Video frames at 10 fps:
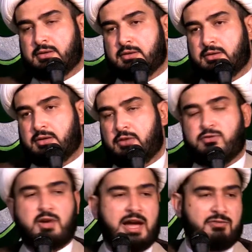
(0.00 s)
If
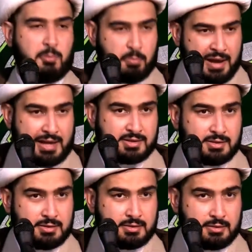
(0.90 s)
you have a pet,
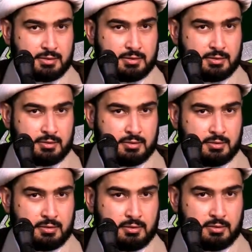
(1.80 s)

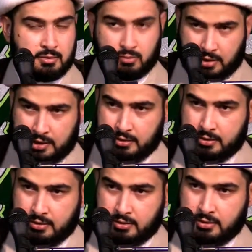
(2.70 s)
right,
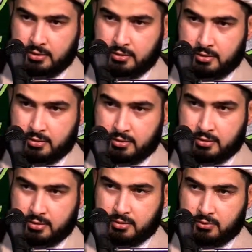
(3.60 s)

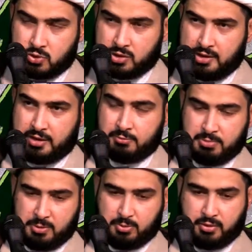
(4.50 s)
which a lot of
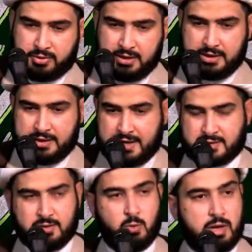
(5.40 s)
people think that's
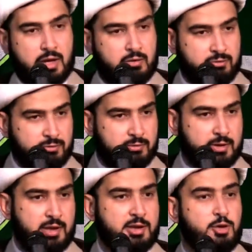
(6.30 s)
a way of
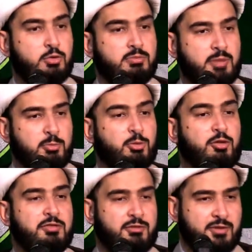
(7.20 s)
a new member
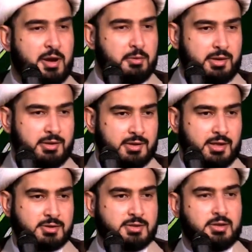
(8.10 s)
of the family,
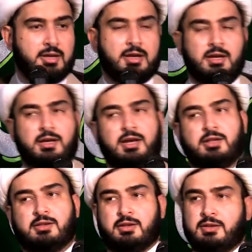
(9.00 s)
that's
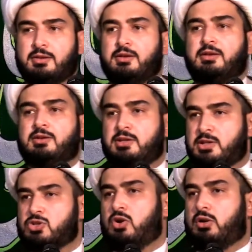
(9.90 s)
in
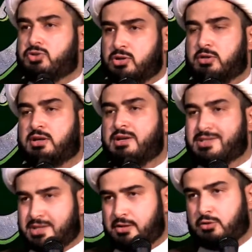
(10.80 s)
this culture
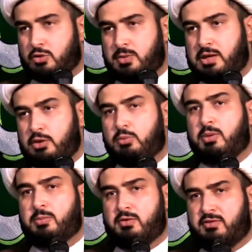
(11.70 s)
considered to be a new
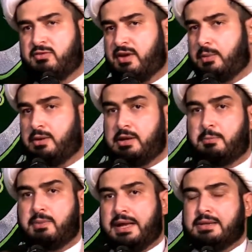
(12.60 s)
member of the family, a
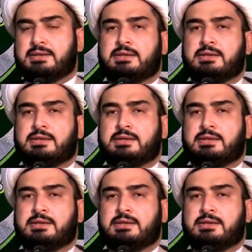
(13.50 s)
pet.